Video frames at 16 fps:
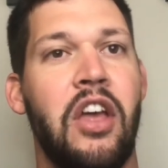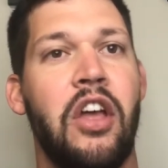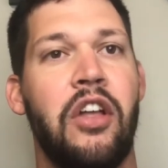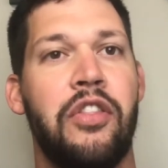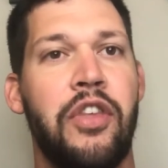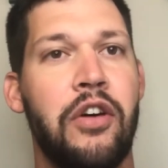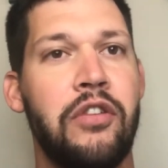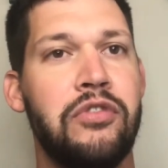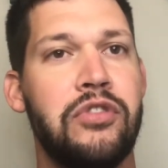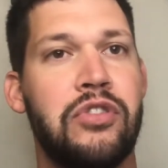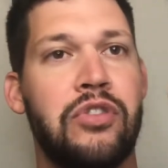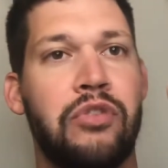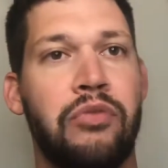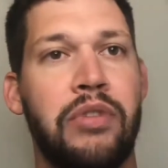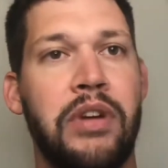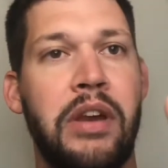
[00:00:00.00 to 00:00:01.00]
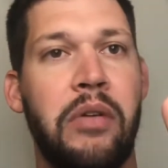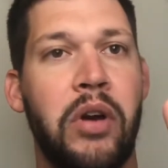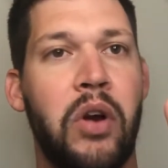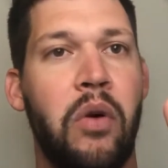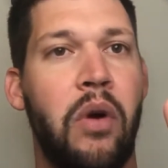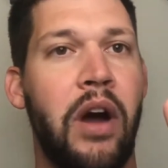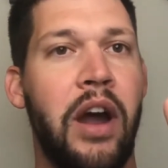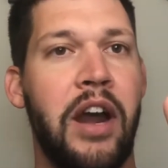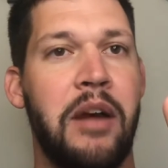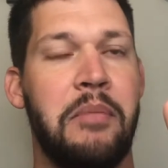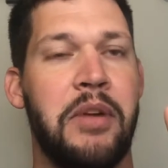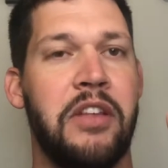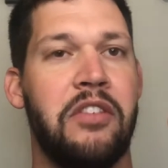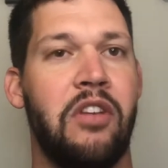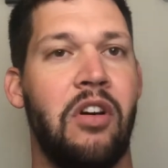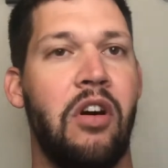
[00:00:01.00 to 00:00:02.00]
Those 3
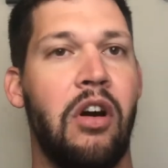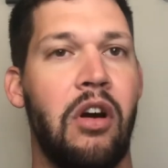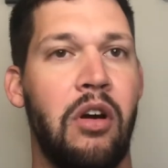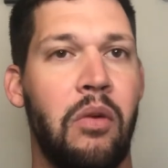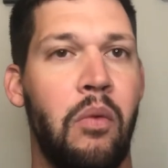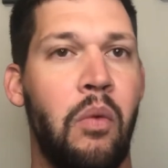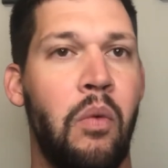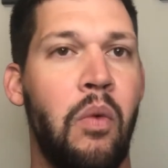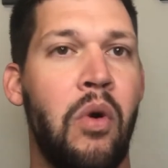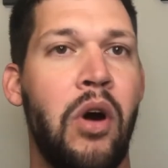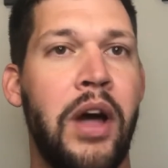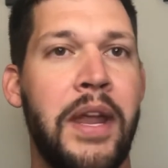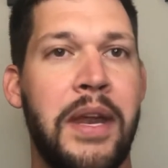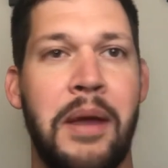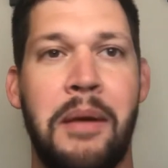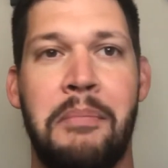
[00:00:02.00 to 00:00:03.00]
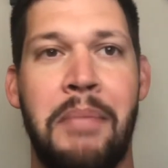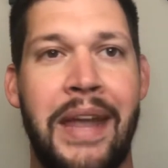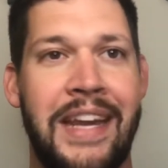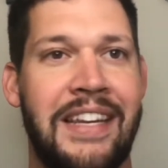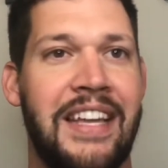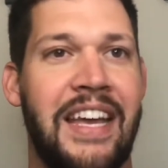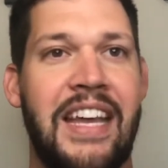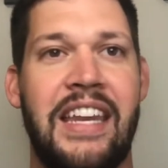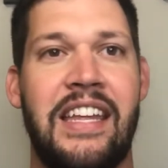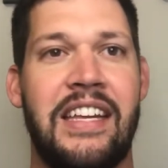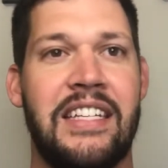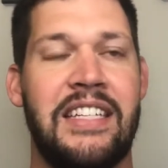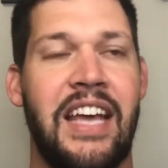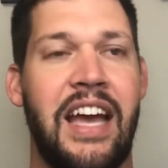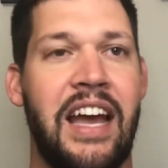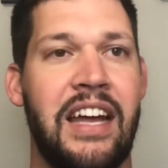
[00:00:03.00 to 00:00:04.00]
requirements are 1, maintaining a
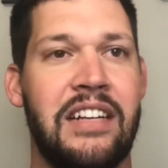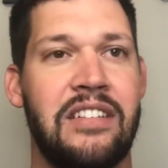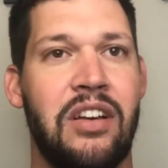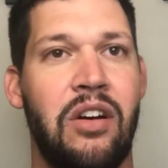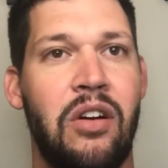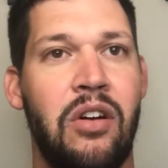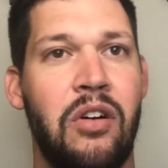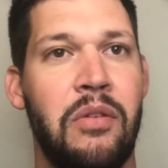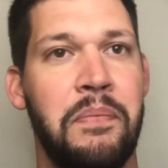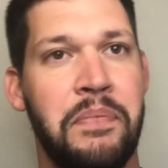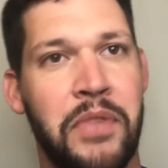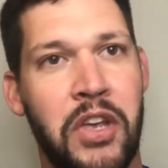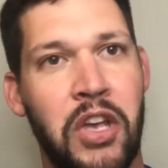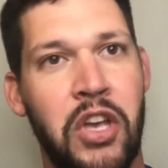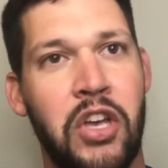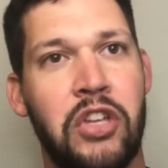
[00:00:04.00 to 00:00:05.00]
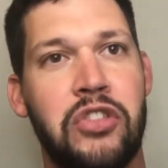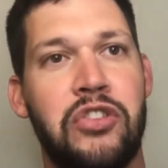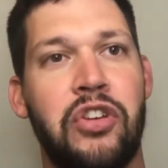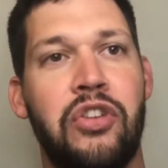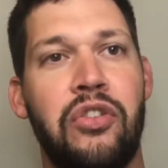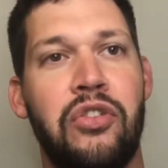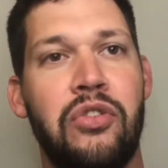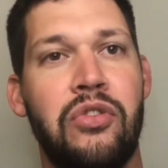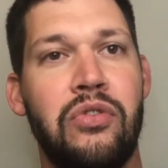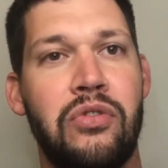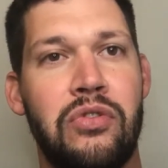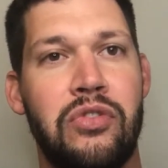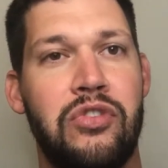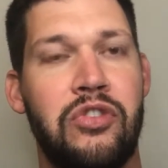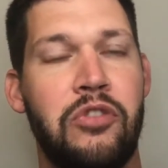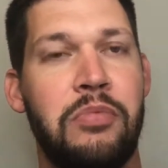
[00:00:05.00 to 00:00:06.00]
tax home, 2,
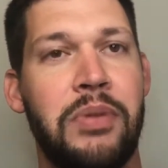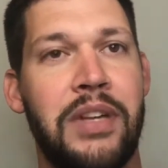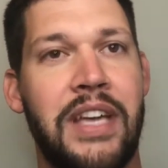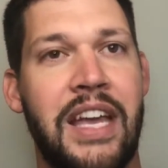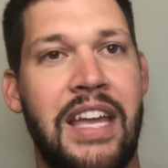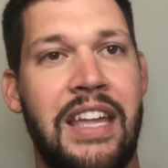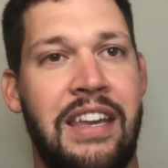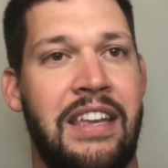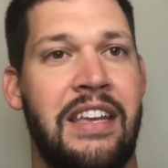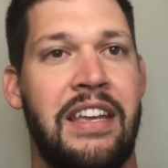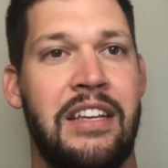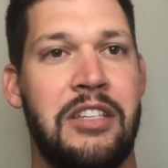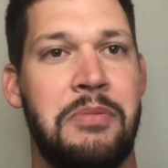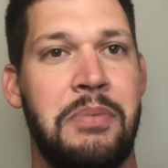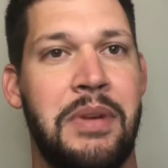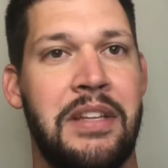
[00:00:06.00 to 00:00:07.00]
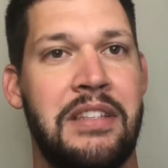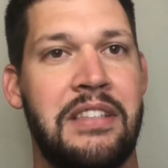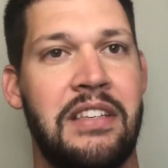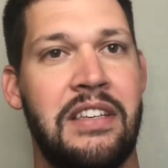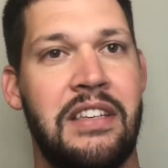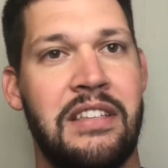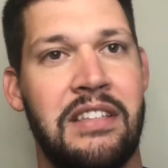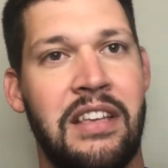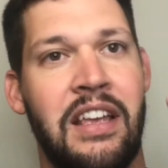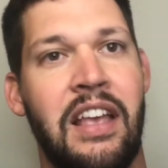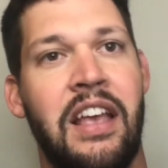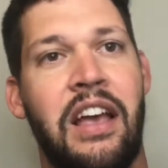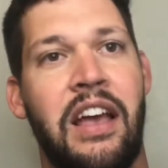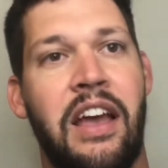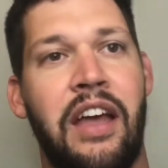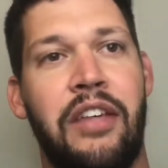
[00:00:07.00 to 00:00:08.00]
duplicating expenses,
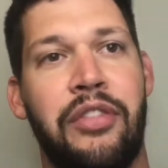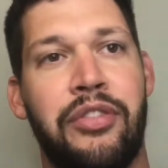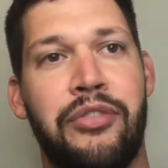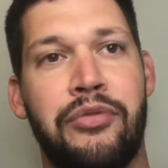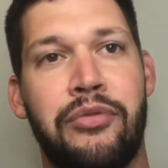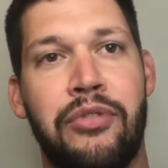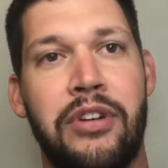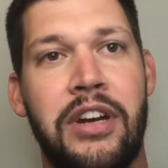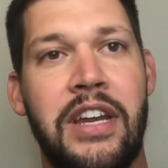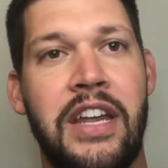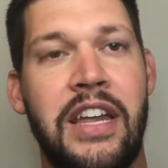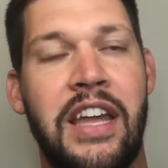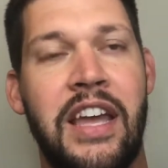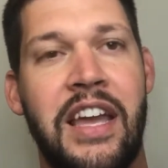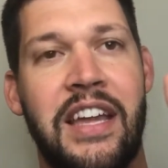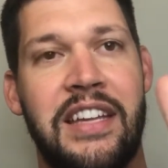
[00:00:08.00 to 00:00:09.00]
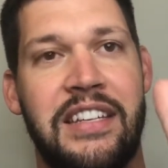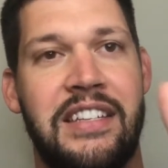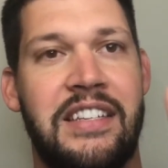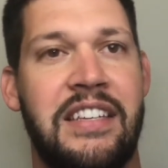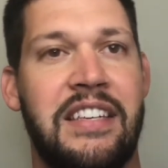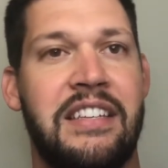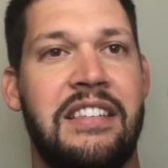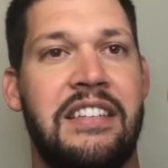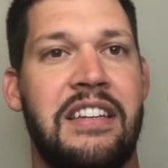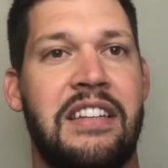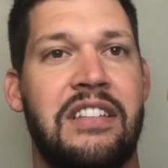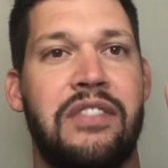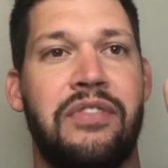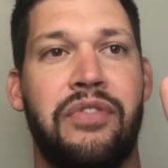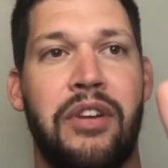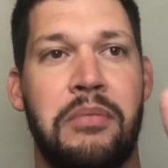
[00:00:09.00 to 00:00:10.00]
and 3,
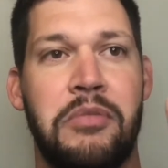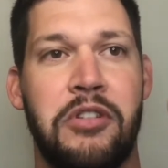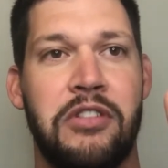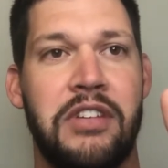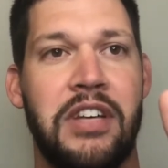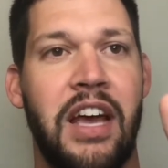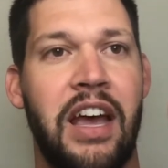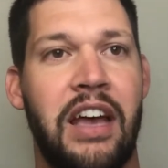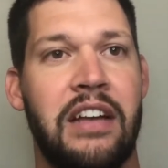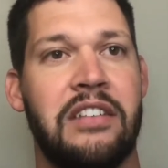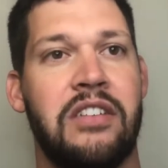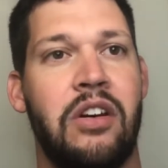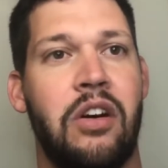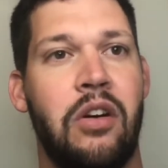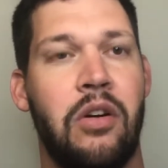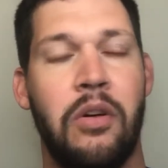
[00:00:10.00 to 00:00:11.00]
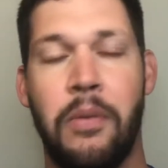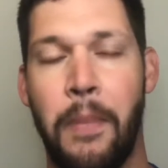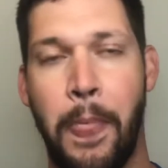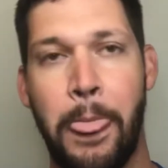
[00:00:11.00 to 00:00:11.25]
distance from your tax home.